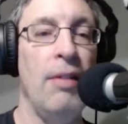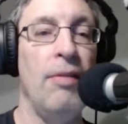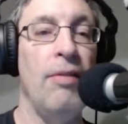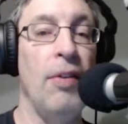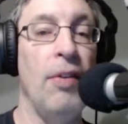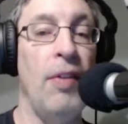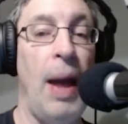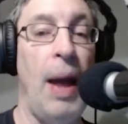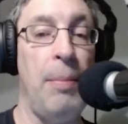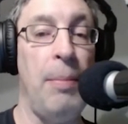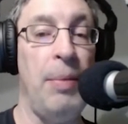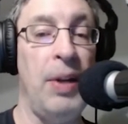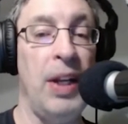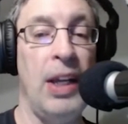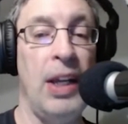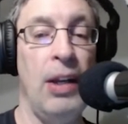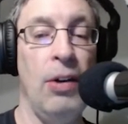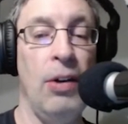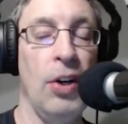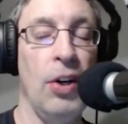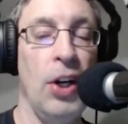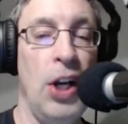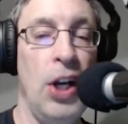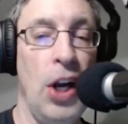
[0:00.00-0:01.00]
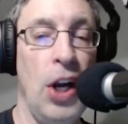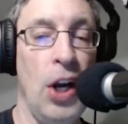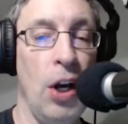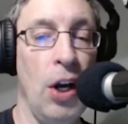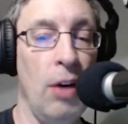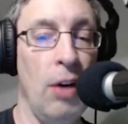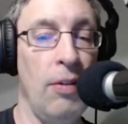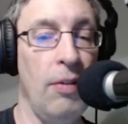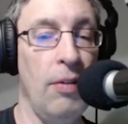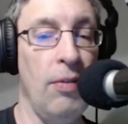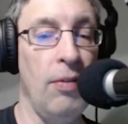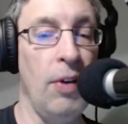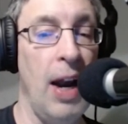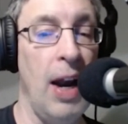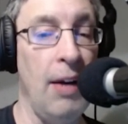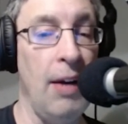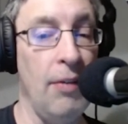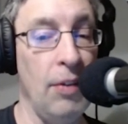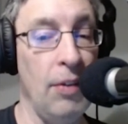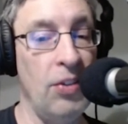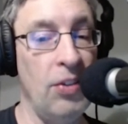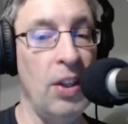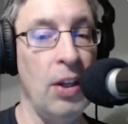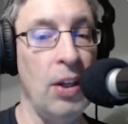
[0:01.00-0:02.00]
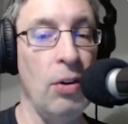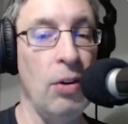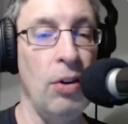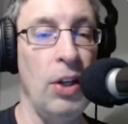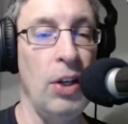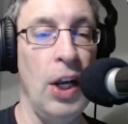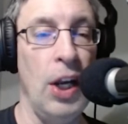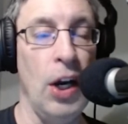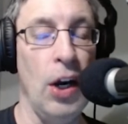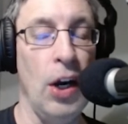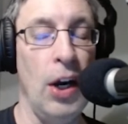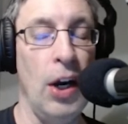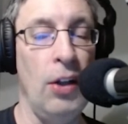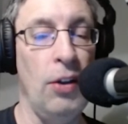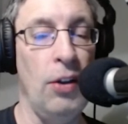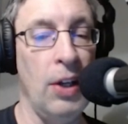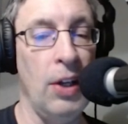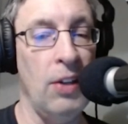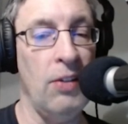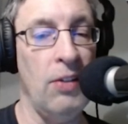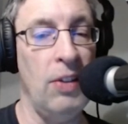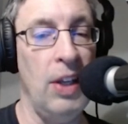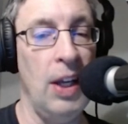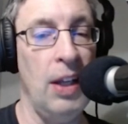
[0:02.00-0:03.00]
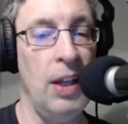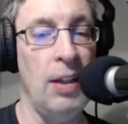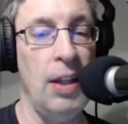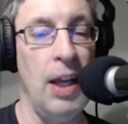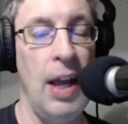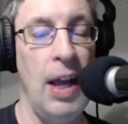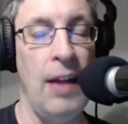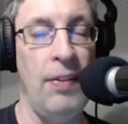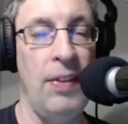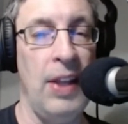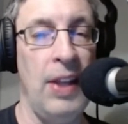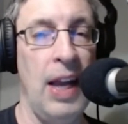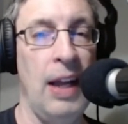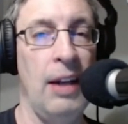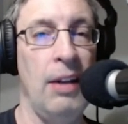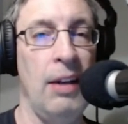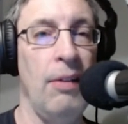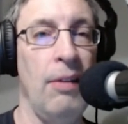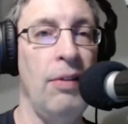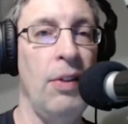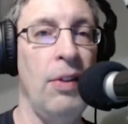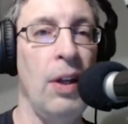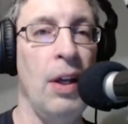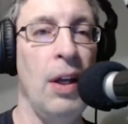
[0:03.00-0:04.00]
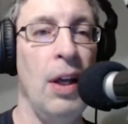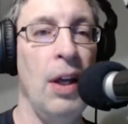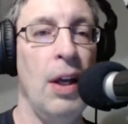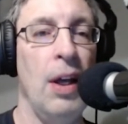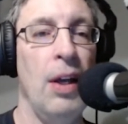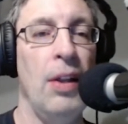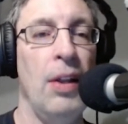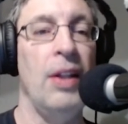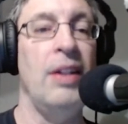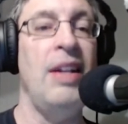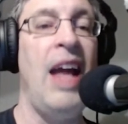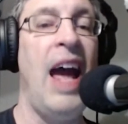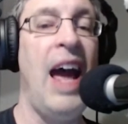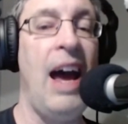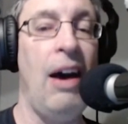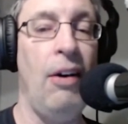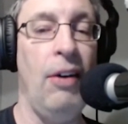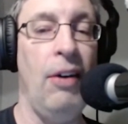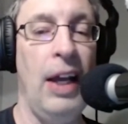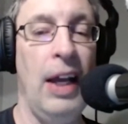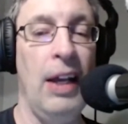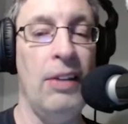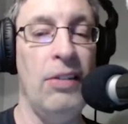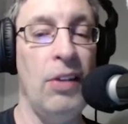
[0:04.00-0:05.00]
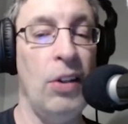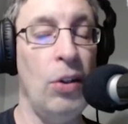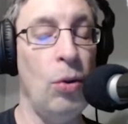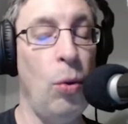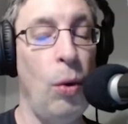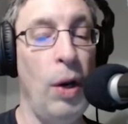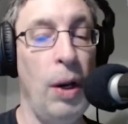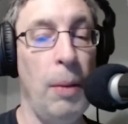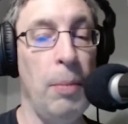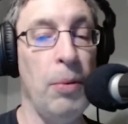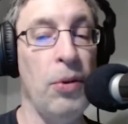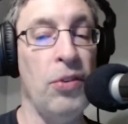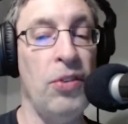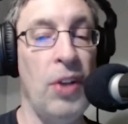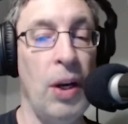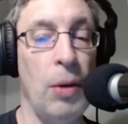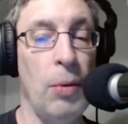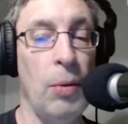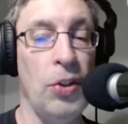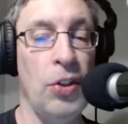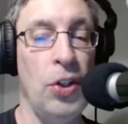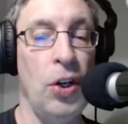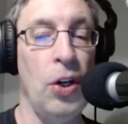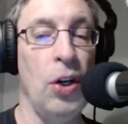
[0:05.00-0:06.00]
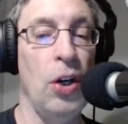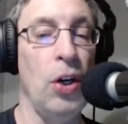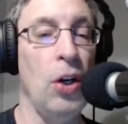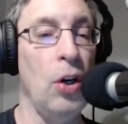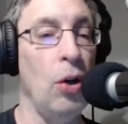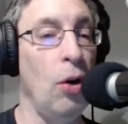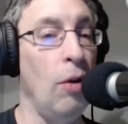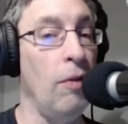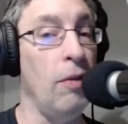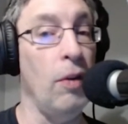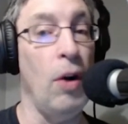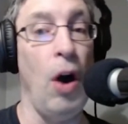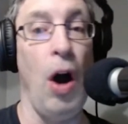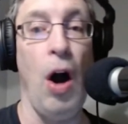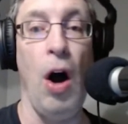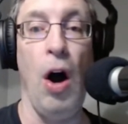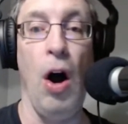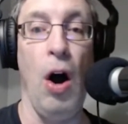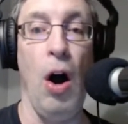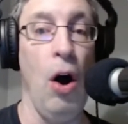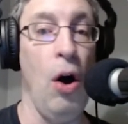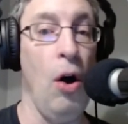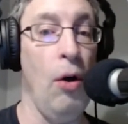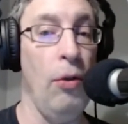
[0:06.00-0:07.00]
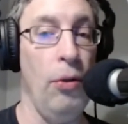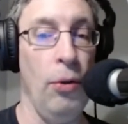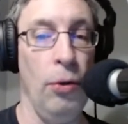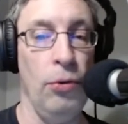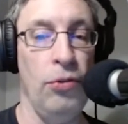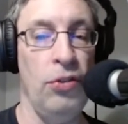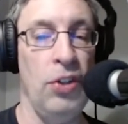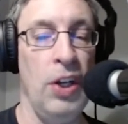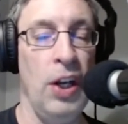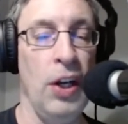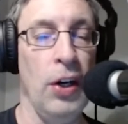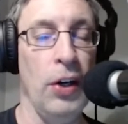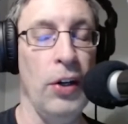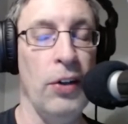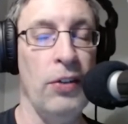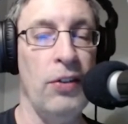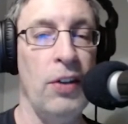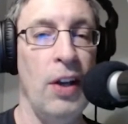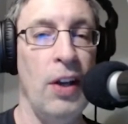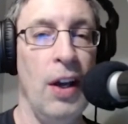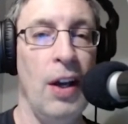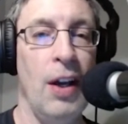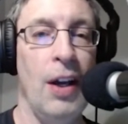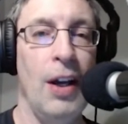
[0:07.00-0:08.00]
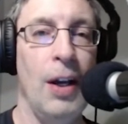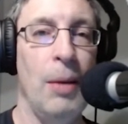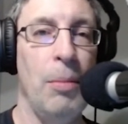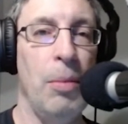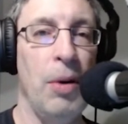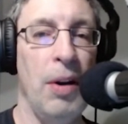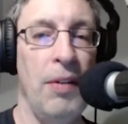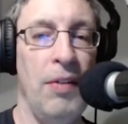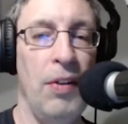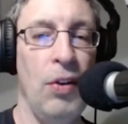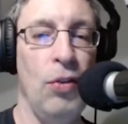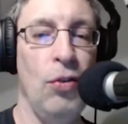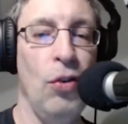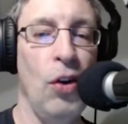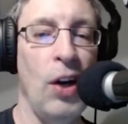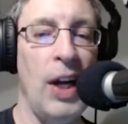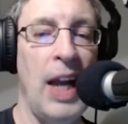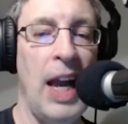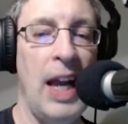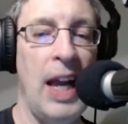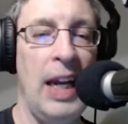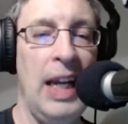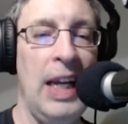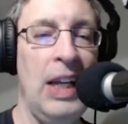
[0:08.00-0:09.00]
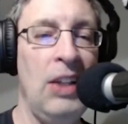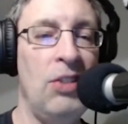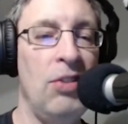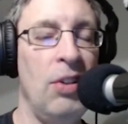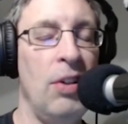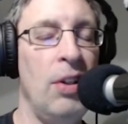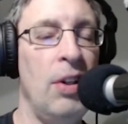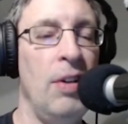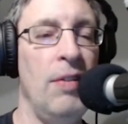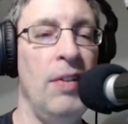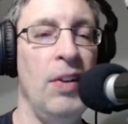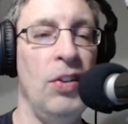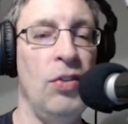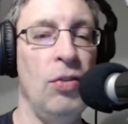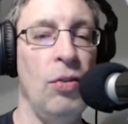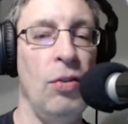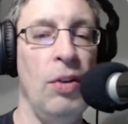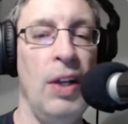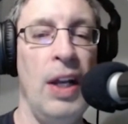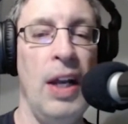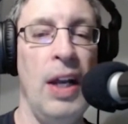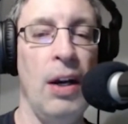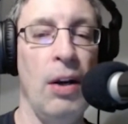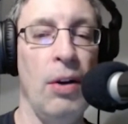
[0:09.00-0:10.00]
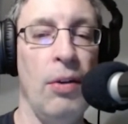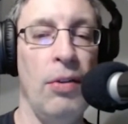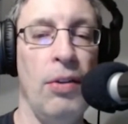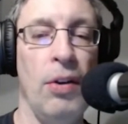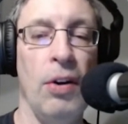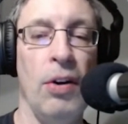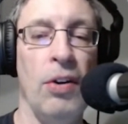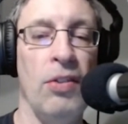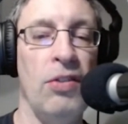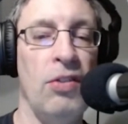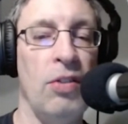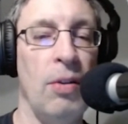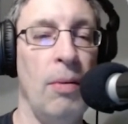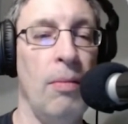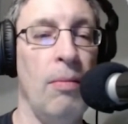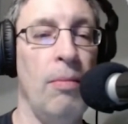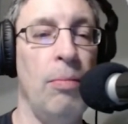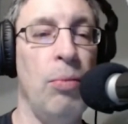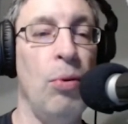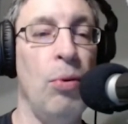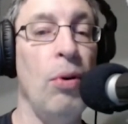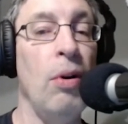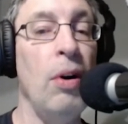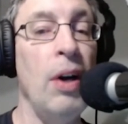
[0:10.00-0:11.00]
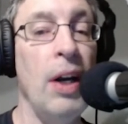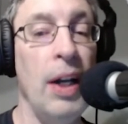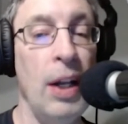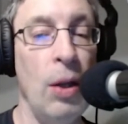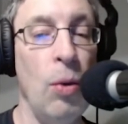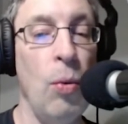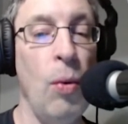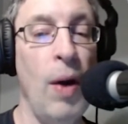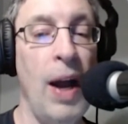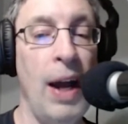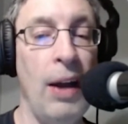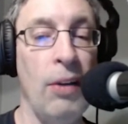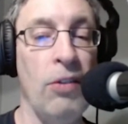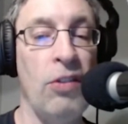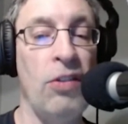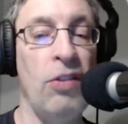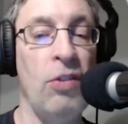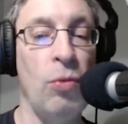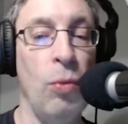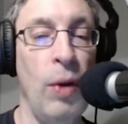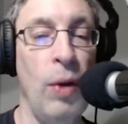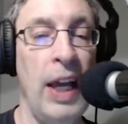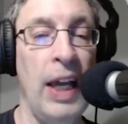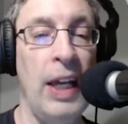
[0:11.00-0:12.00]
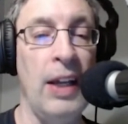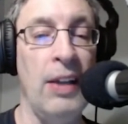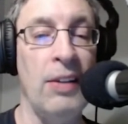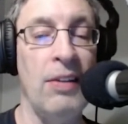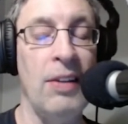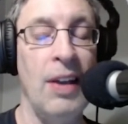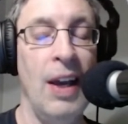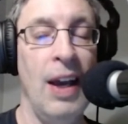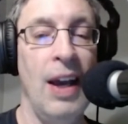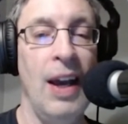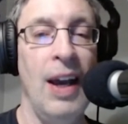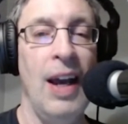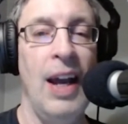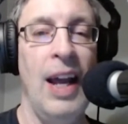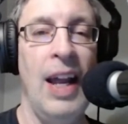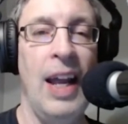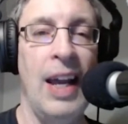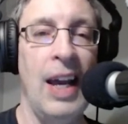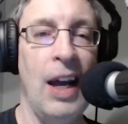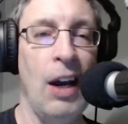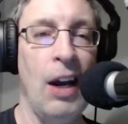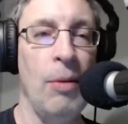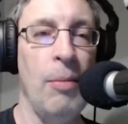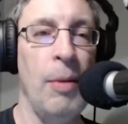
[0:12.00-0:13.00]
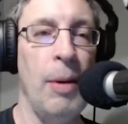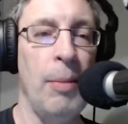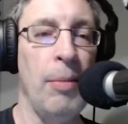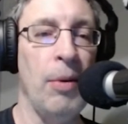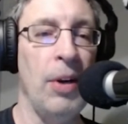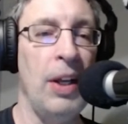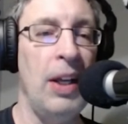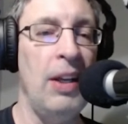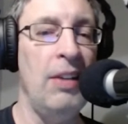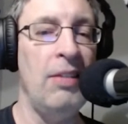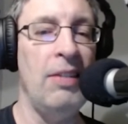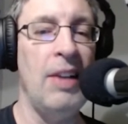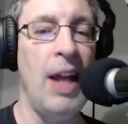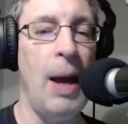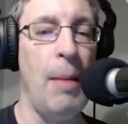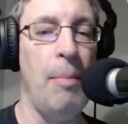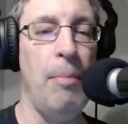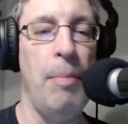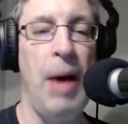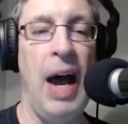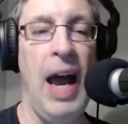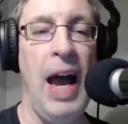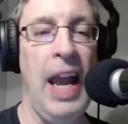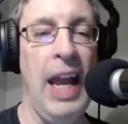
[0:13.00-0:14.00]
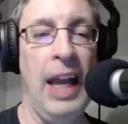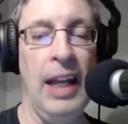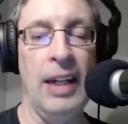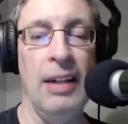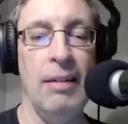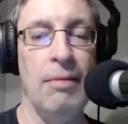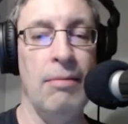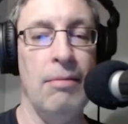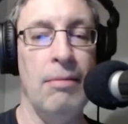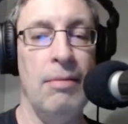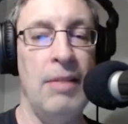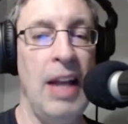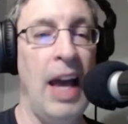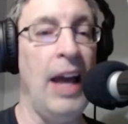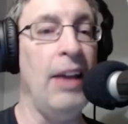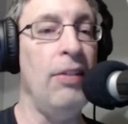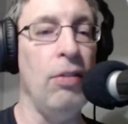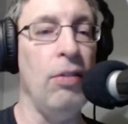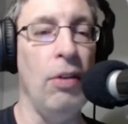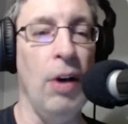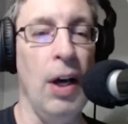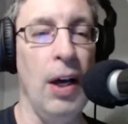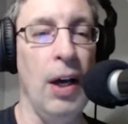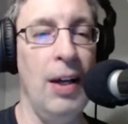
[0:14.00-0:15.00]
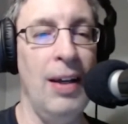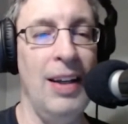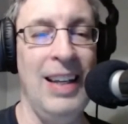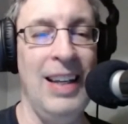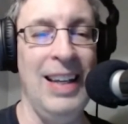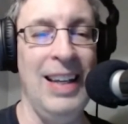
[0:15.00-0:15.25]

for that particular year for every single year. And you can see at the end of the tally, it's a 20% return over all those years. But if you look at each individual year, there are some pretty wild swings. And you got to remember, he's not buying Tesla.